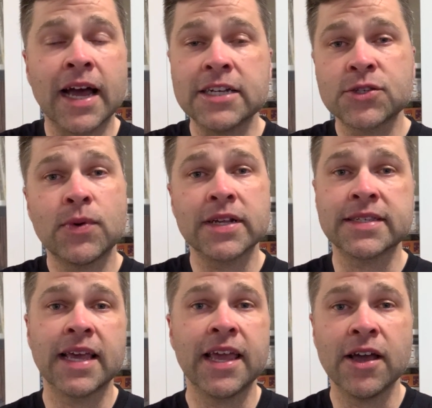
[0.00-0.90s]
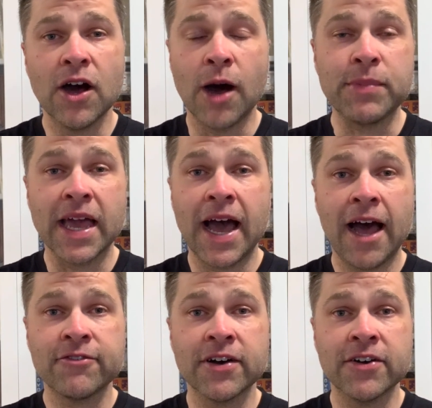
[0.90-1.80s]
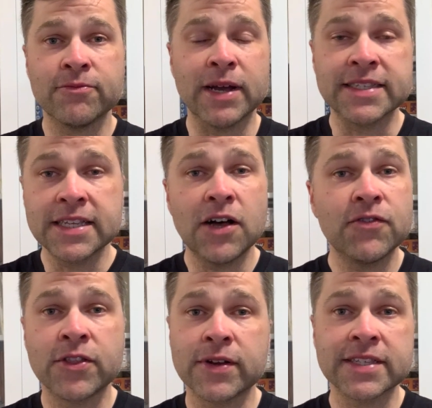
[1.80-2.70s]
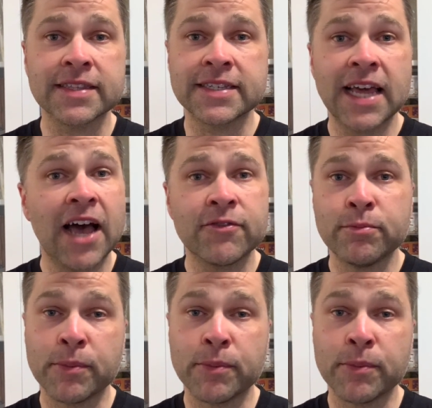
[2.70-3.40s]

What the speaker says: And I just want to say on behalf of myself and the rest of the staff,